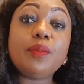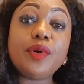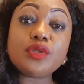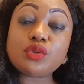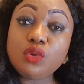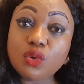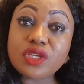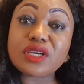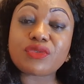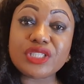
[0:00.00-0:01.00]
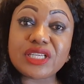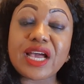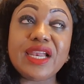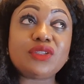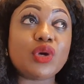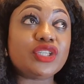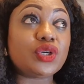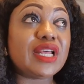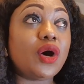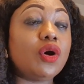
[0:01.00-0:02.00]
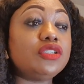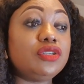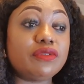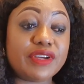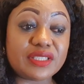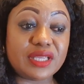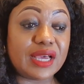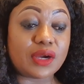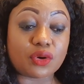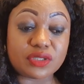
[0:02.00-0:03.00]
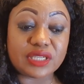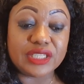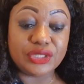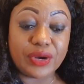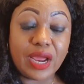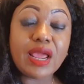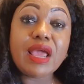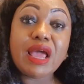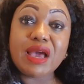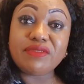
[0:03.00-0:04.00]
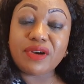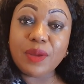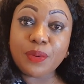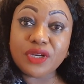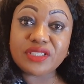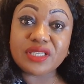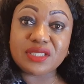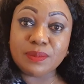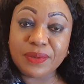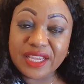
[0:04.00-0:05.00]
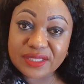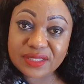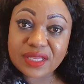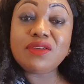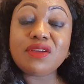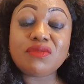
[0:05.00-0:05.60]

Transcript: but look critically to ensure that all the universities across Nigeria have the right policies in place,